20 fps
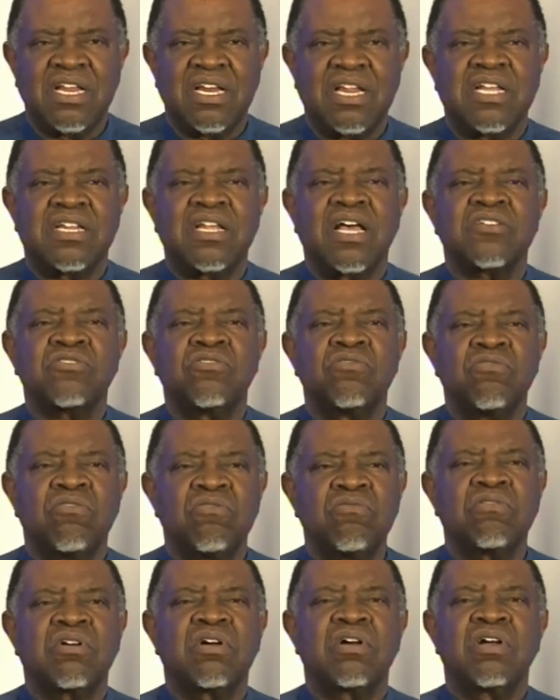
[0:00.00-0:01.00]
Let us
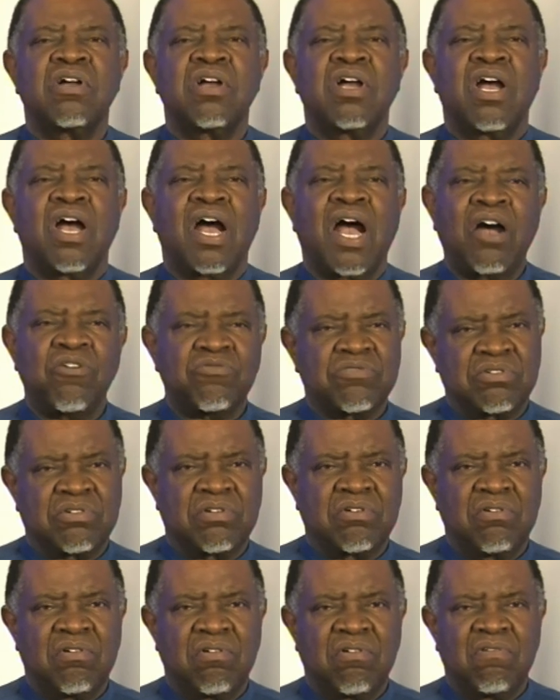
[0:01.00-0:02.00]
look out
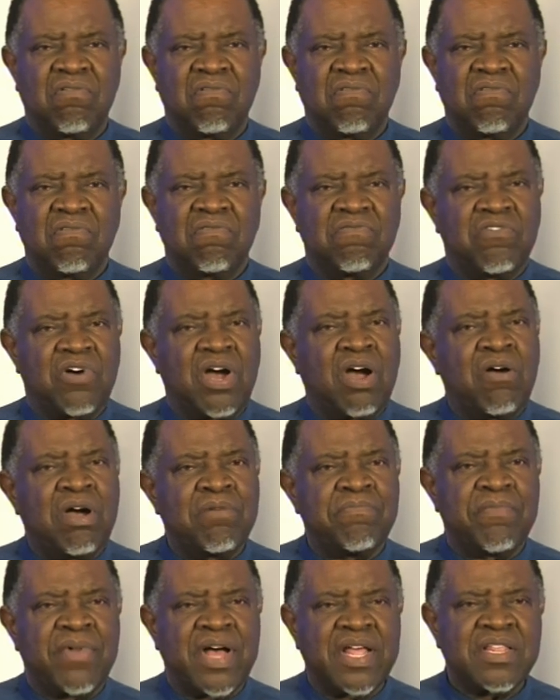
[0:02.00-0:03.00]
for
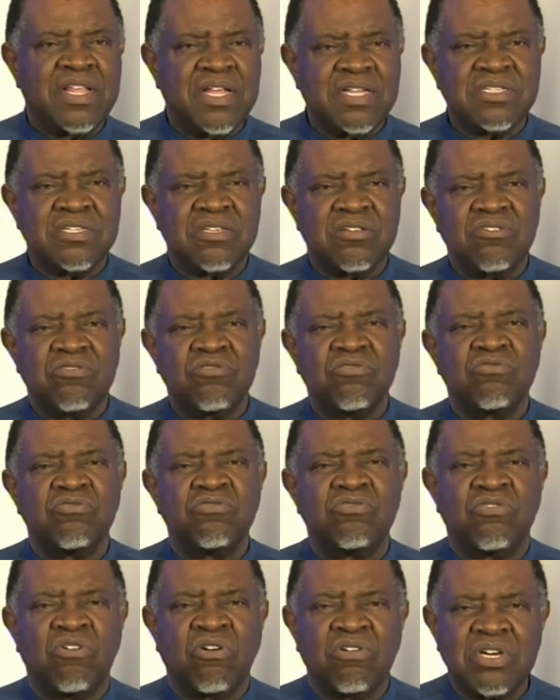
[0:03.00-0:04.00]
our mothers,
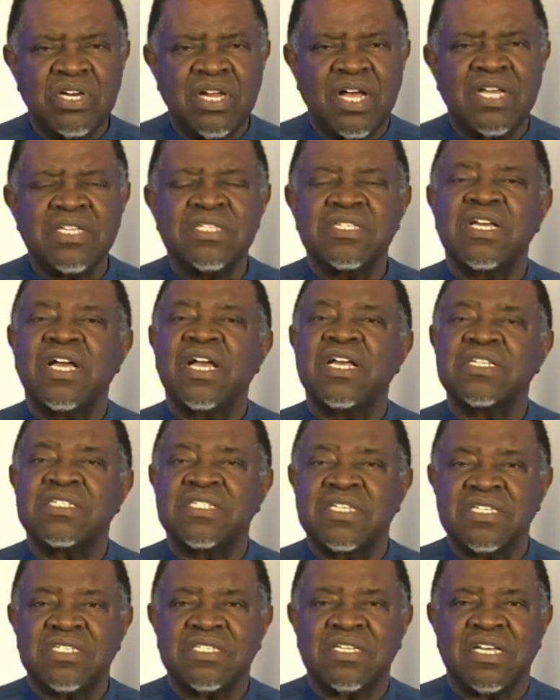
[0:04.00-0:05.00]
daughters, and
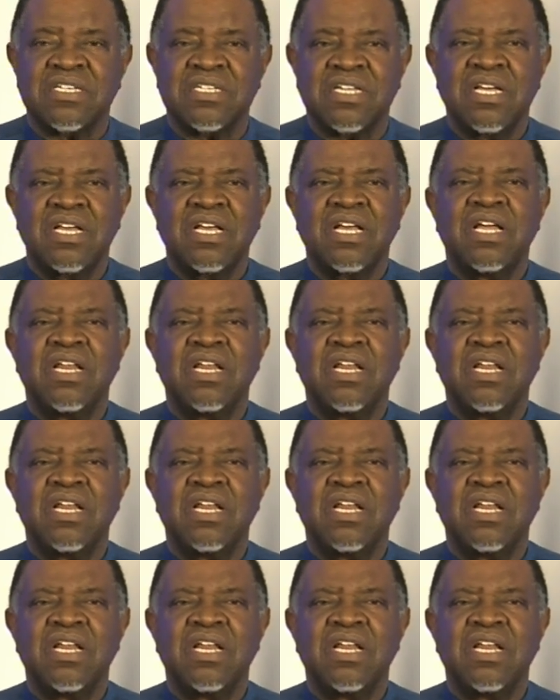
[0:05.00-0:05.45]
sisters.